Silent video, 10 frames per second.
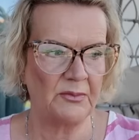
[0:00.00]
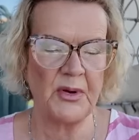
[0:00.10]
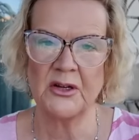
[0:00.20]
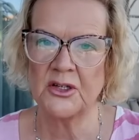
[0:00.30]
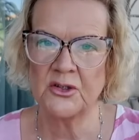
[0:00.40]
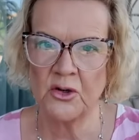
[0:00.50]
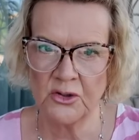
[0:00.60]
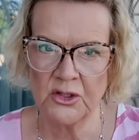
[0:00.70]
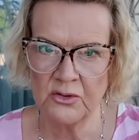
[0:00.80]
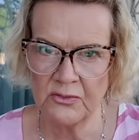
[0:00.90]
but
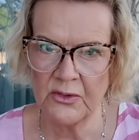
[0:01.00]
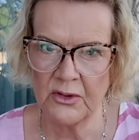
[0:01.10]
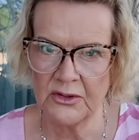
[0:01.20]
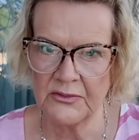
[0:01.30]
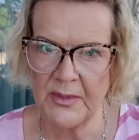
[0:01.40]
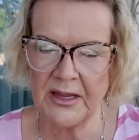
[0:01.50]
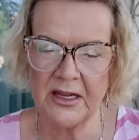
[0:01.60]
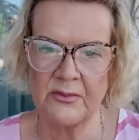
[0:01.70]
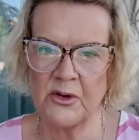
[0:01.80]
not an awful lot of makeup,